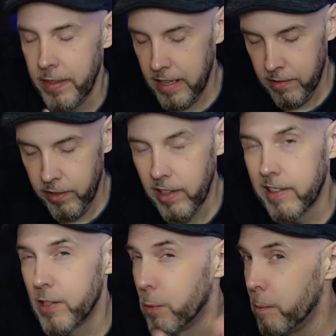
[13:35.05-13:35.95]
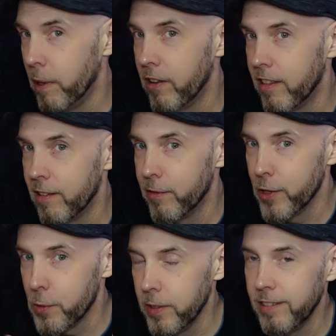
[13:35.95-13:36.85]
I felt like this went better than the
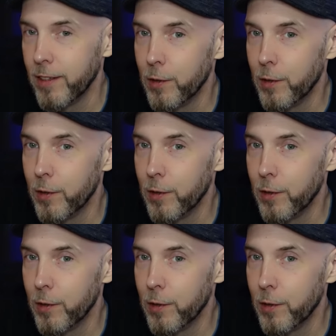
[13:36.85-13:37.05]
first one.